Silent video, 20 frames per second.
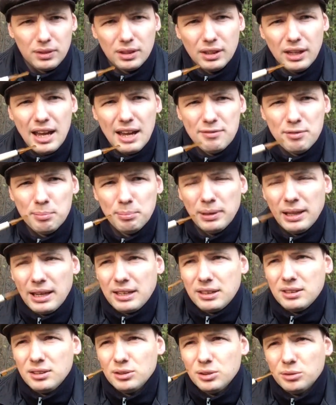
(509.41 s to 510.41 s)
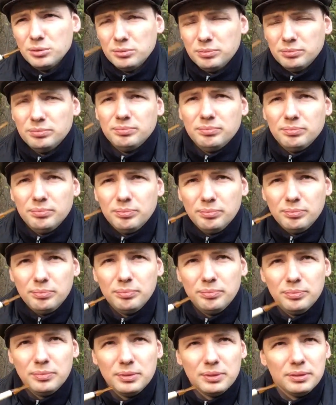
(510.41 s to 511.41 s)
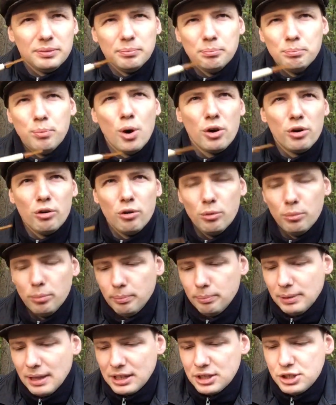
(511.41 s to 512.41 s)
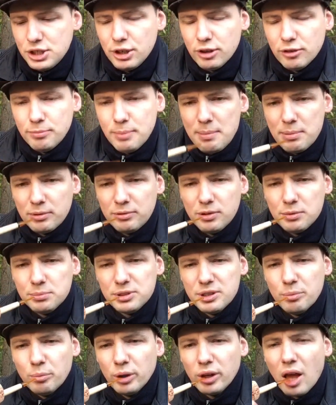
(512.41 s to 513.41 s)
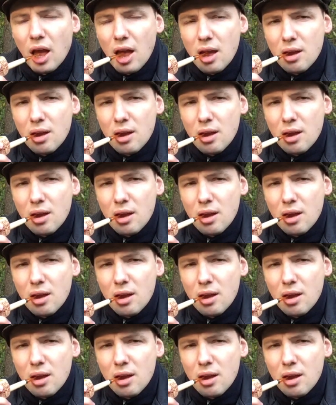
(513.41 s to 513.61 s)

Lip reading: I have a blank, borrow blank sheet of paper from someone.